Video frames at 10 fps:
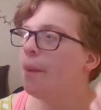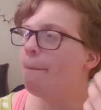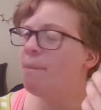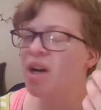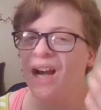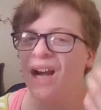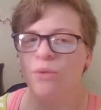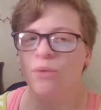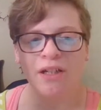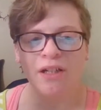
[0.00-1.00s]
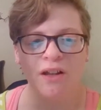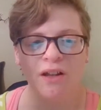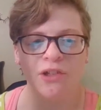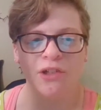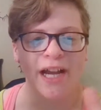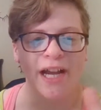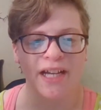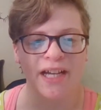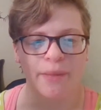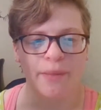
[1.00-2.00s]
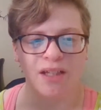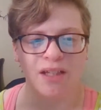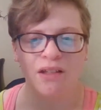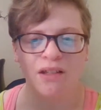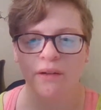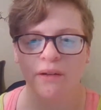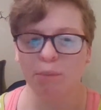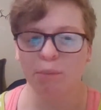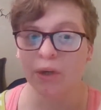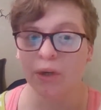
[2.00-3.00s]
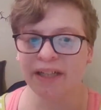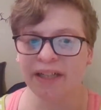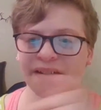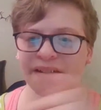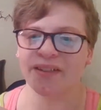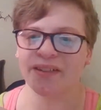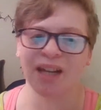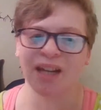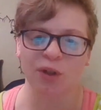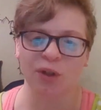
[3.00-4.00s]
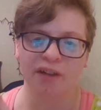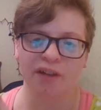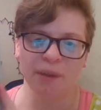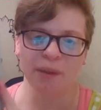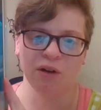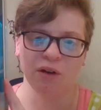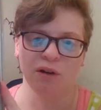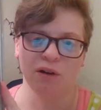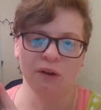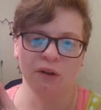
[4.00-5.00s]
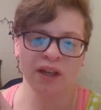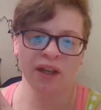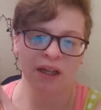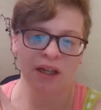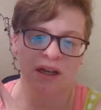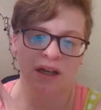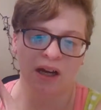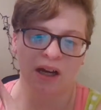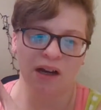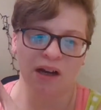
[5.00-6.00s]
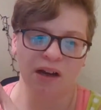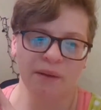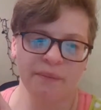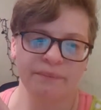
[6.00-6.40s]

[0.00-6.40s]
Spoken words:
but I wouldn't call it dry academic boringness. It's kind of your typical, like